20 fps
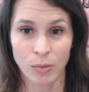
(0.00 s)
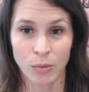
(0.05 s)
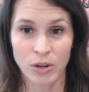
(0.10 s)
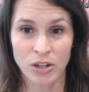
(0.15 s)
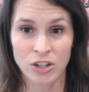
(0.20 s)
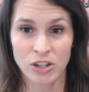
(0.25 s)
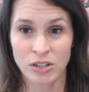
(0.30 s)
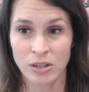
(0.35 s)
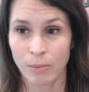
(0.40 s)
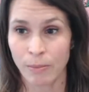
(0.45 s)

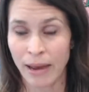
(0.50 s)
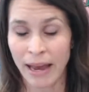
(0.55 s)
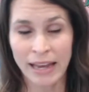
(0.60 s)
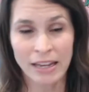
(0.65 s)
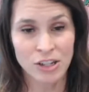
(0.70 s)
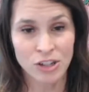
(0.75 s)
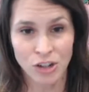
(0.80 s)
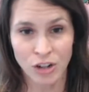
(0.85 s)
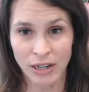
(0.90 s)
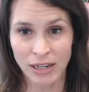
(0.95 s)
which is a
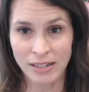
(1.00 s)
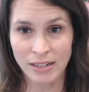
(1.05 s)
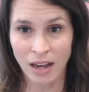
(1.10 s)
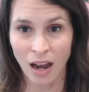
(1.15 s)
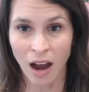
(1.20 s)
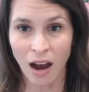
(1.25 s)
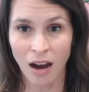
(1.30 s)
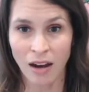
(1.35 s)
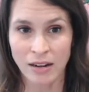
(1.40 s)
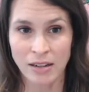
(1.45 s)
master
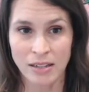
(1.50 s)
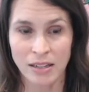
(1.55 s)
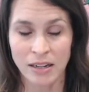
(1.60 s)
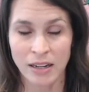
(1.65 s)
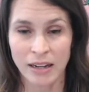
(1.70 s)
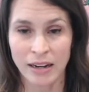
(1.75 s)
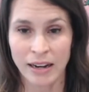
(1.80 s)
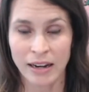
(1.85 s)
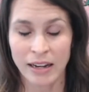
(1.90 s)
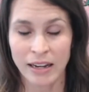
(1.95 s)

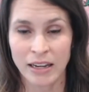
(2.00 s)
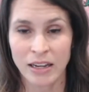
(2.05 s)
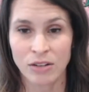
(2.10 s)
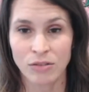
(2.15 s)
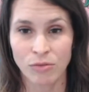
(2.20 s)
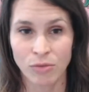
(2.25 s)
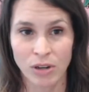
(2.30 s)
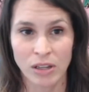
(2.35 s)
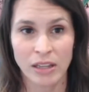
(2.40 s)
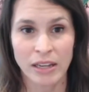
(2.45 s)
antioxidant, and it can
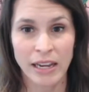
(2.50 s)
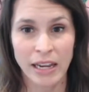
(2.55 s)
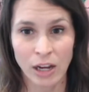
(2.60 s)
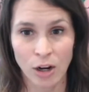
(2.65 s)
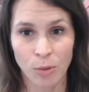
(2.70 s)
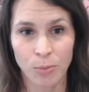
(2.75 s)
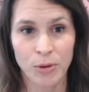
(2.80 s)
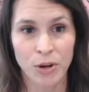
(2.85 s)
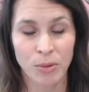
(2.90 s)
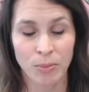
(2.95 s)
really
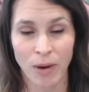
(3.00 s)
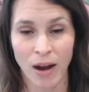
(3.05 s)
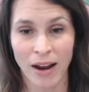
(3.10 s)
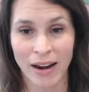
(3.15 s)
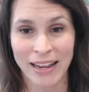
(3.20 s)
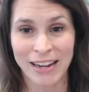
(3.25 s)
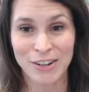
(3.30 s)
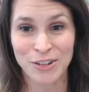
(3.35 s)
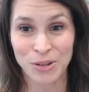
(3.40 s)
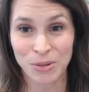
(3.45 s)
help your
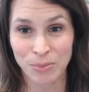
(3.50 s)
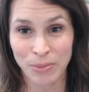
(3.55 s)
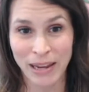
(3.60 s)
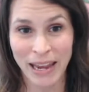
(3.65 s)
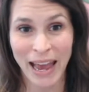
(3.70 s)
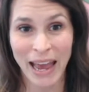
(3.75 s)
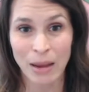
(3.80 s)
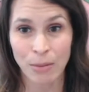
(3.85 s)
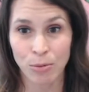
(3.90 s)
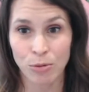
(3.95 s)
body to be
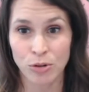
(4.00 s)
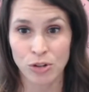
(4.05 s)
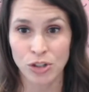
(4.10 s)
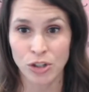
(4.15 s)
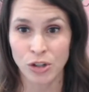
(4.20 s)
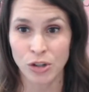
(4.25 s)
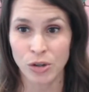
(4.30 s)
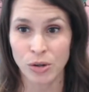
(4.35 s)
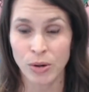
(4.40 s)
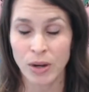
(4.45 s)
able
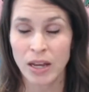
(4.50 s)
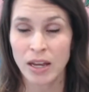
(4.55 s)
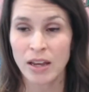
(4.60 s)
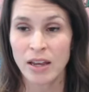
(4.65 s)
to